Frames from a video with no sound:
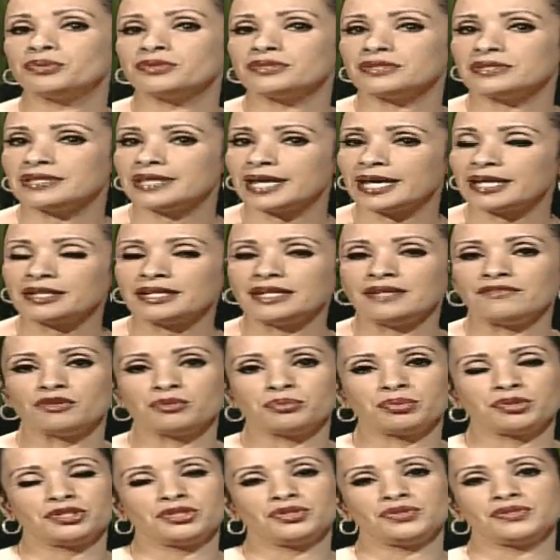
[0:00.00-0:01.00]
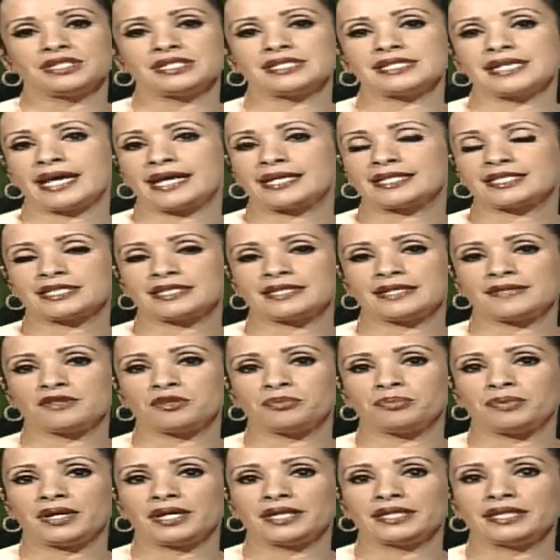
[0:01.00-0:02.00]
That even produces acid in the
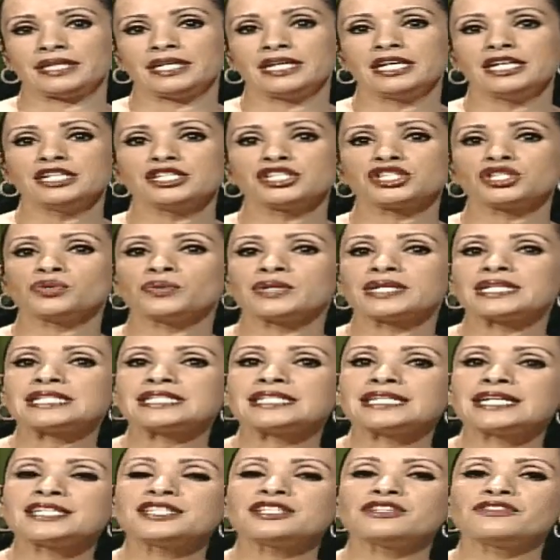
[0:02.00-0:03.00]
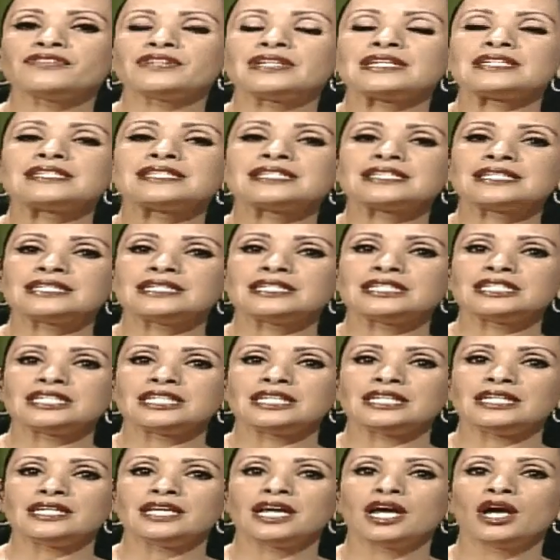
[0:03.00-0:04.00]
body. So excessive
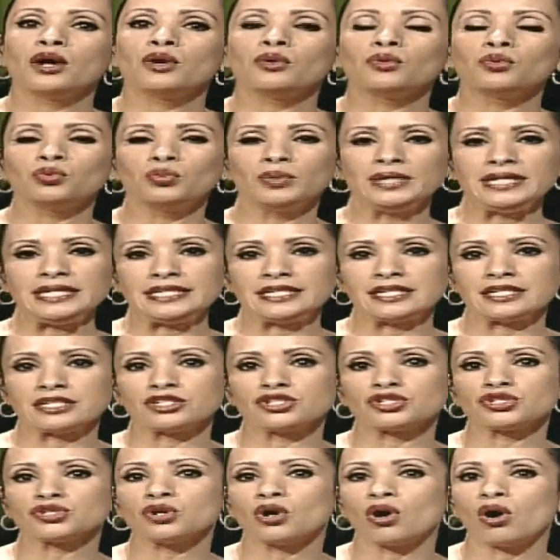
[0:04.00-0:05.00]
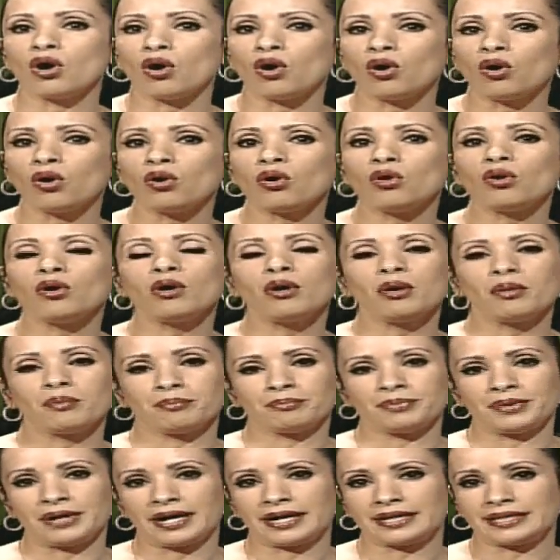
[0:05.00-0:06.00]
acidity weakens all
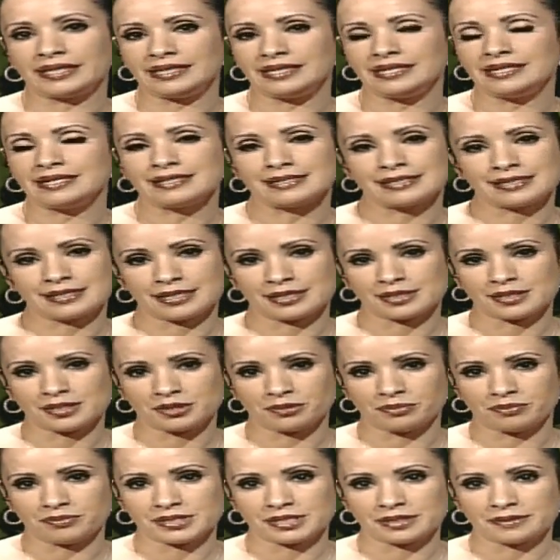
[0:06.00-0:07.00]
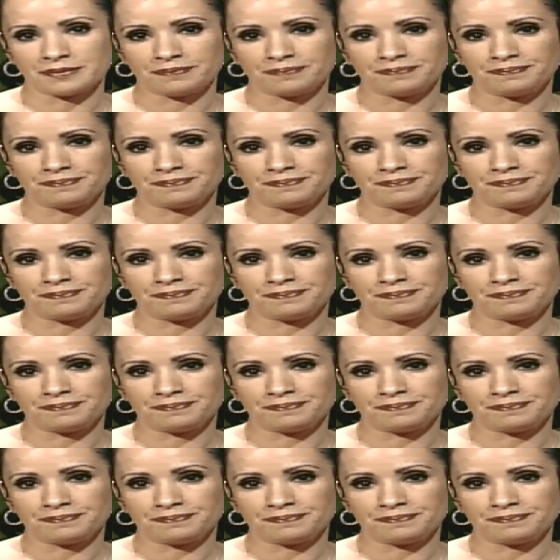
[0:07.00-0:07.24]
body systems.